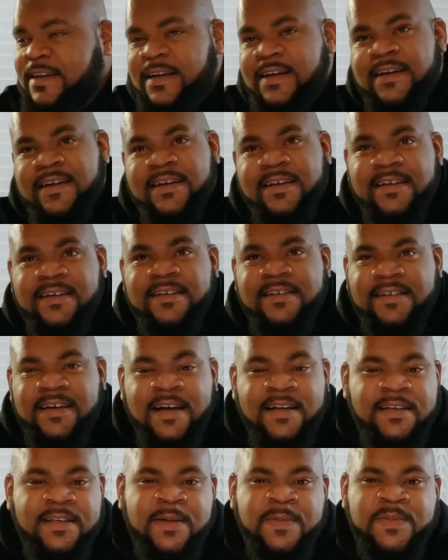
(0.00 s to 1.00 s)
Yeah,
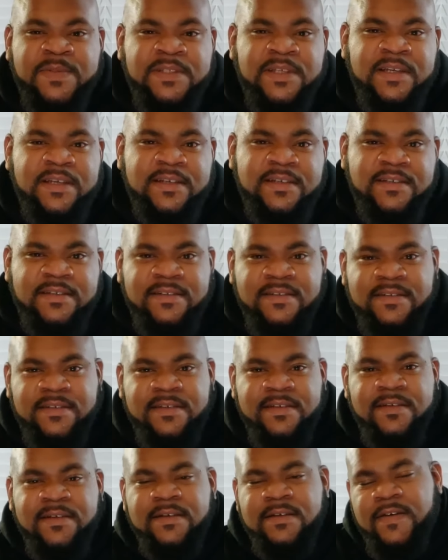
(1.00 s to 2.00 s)
I Dipset.
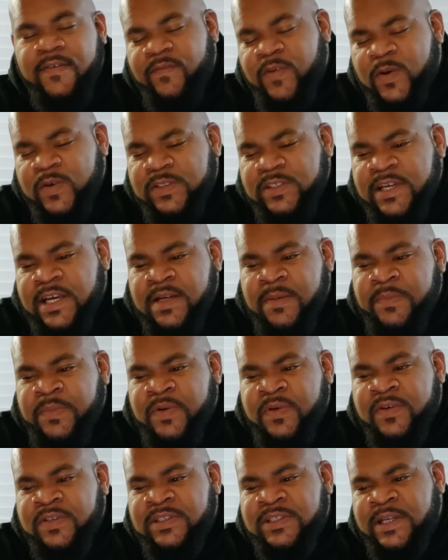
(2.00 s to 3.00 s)
First sign of
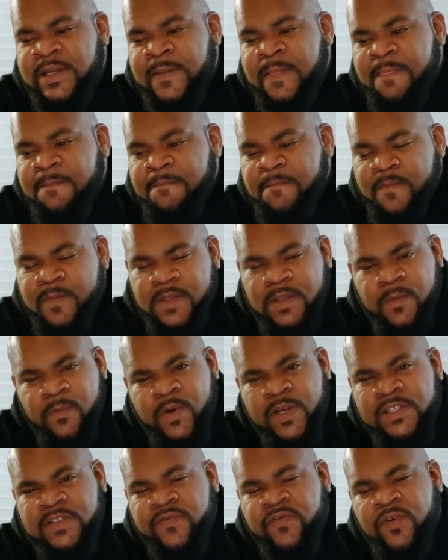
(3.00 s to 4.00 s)
bullshit.
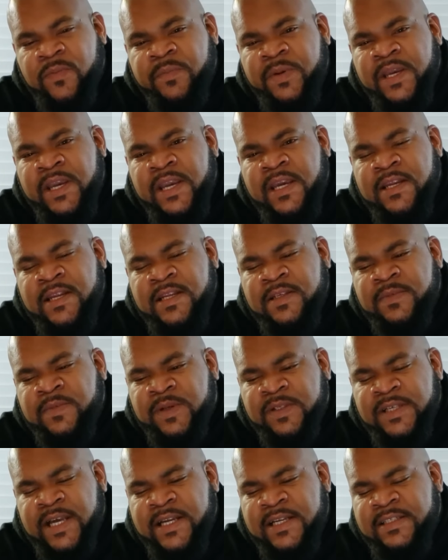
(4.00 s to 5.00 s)
Reason for being is
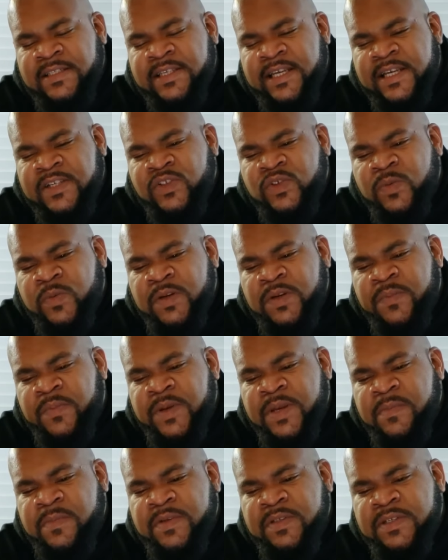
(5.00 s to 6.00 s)
because I done seen too many
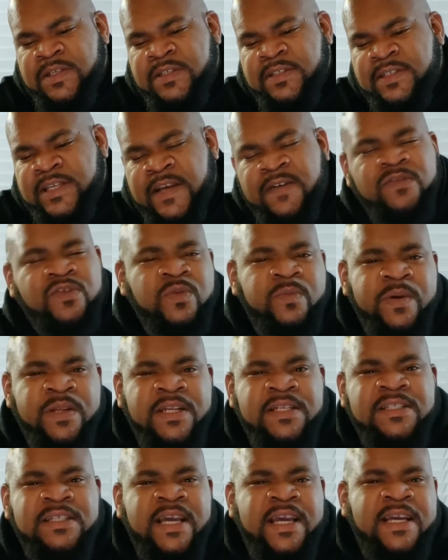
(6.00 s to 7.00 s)
people just give too
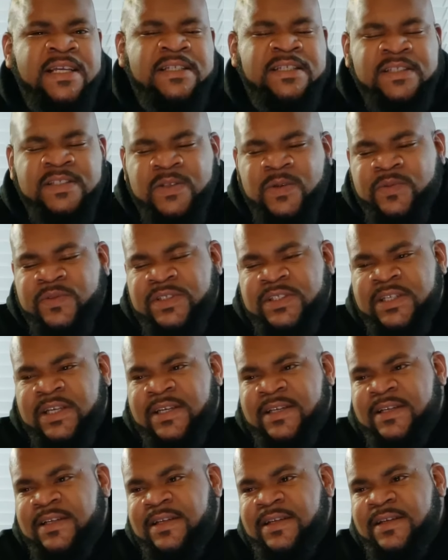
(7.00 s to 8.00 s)
many chances on
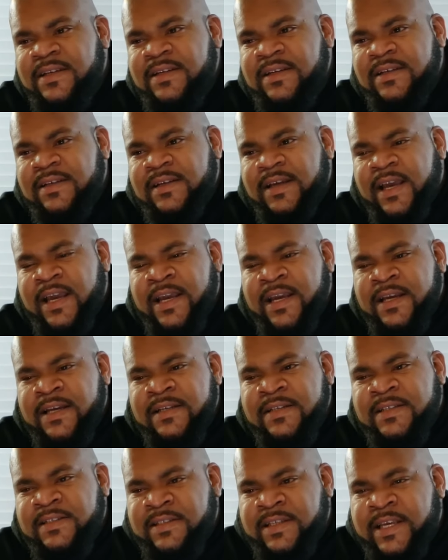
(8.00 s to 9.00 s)
shit
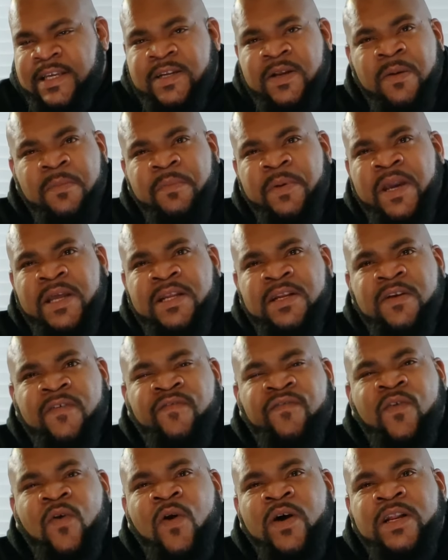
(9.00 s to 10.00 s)
and just end up being in a
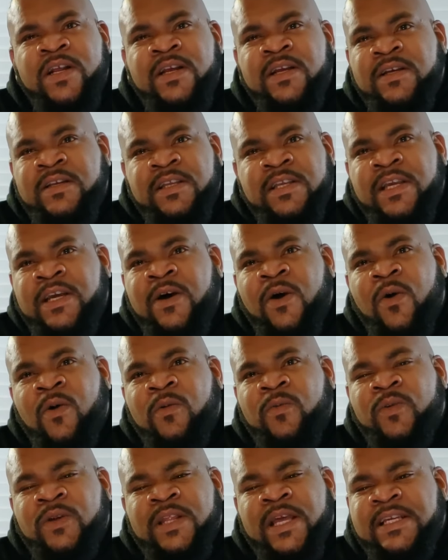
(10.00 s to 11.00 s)

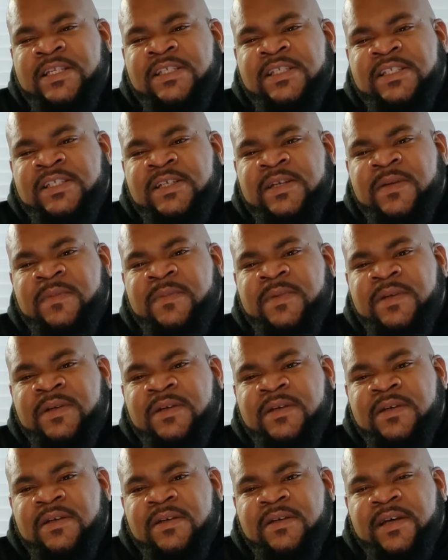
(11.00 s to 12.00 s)
40-year-old relationship
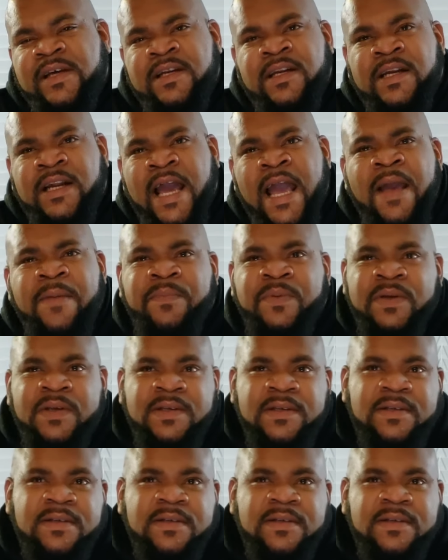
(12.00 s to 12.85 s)
and unhappy.